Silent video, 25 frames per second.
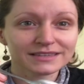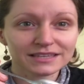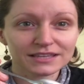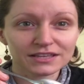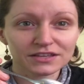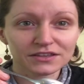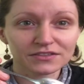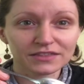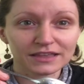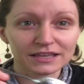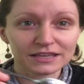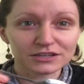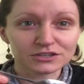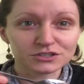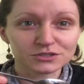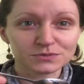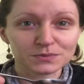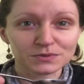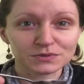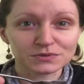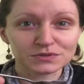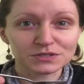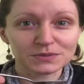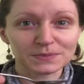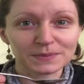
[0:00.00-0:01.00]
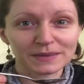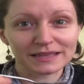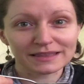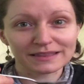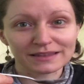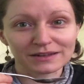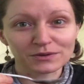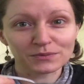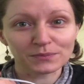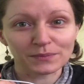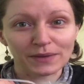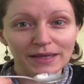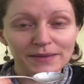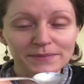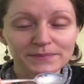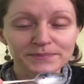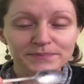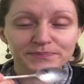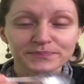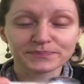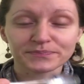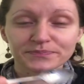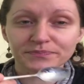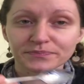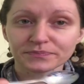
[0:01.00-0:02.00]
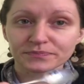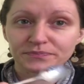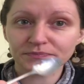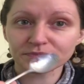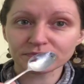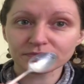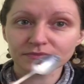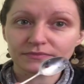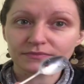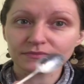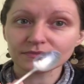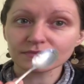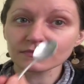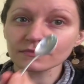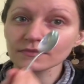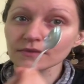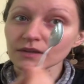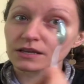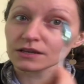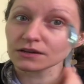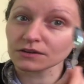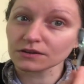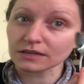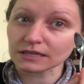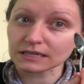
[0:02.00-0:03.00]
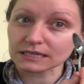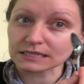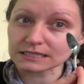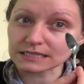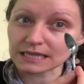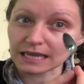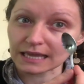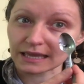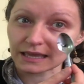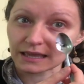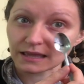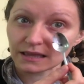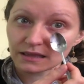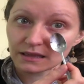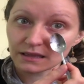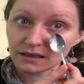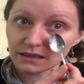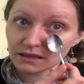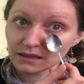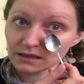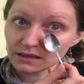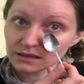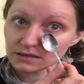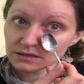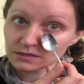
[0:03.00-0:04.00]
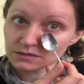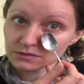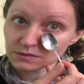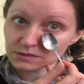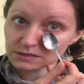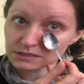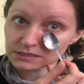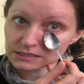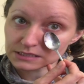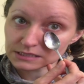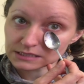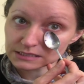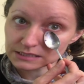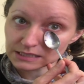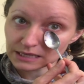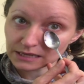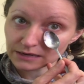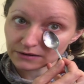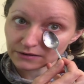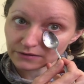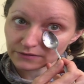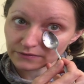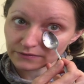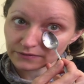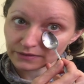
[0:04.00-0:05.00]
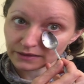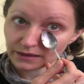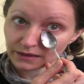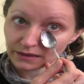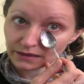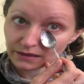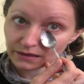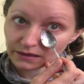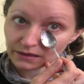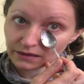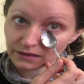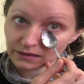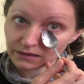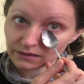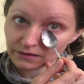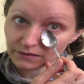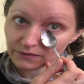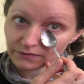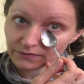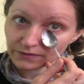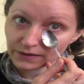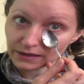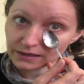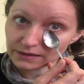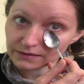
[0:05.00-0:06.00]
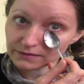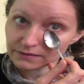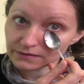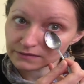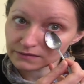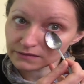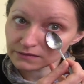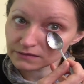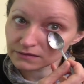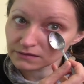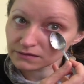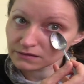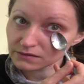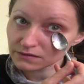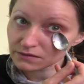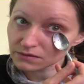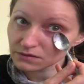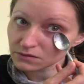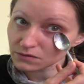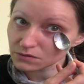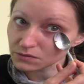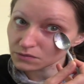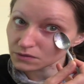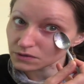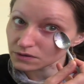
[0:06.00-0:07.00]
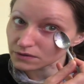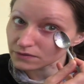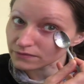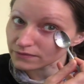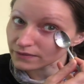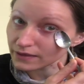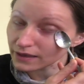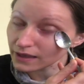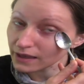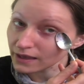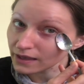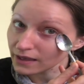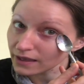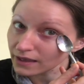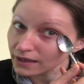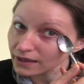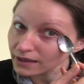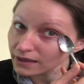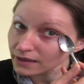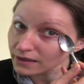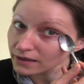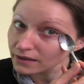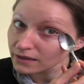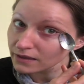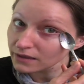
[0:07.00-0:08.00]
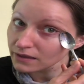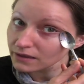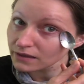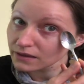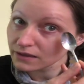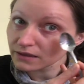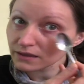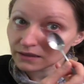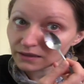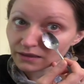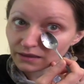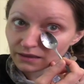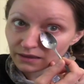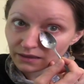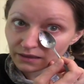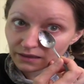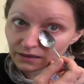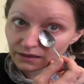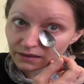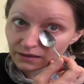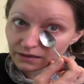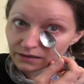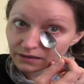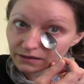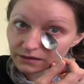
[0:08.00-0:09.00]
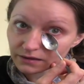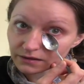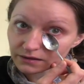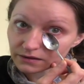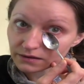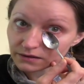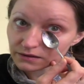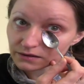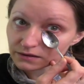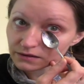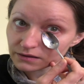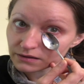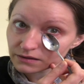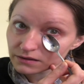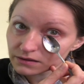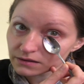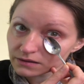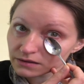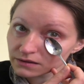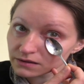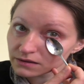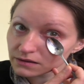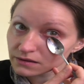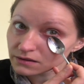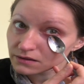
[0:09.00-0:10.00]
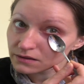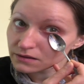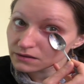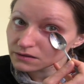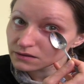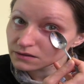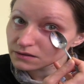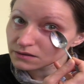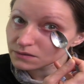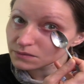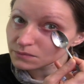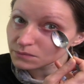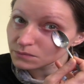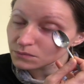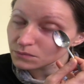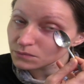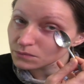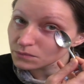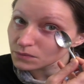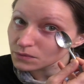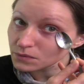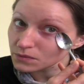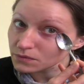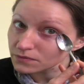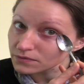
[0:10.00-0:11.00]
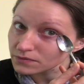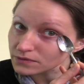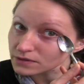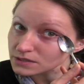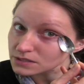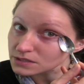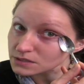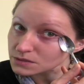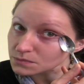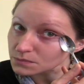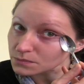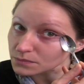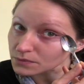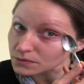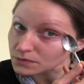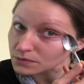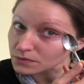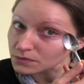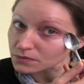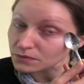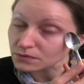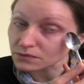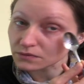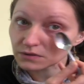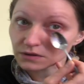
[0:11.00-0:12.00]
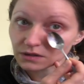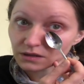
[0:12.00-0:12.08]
like your spoon to be a little wet, and you're going to take it towards the center of the face, corner of the eye, and move the spoon